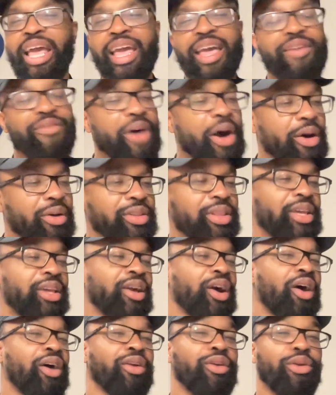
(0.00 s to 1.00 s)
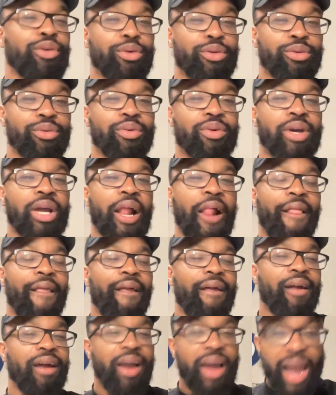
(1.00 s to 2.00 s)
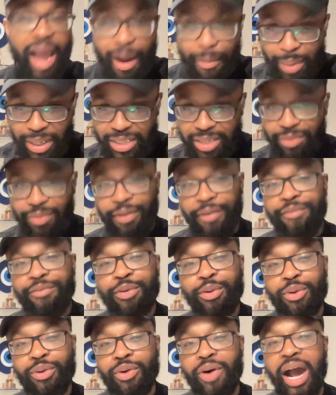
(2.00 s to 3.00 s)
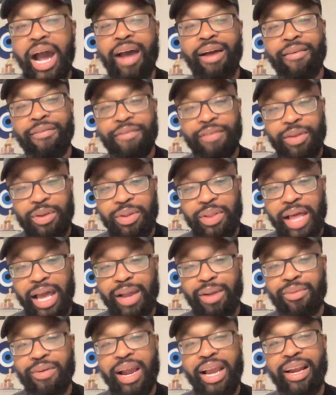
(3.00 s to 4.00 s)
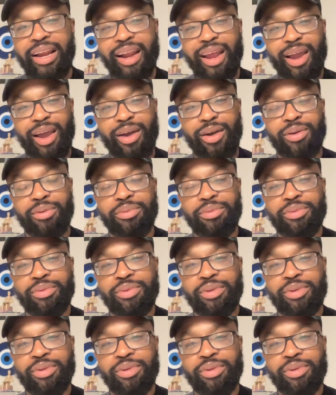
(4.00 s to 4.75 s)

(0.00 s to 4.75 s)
If only y'all knew how much of a fool I feel like right now,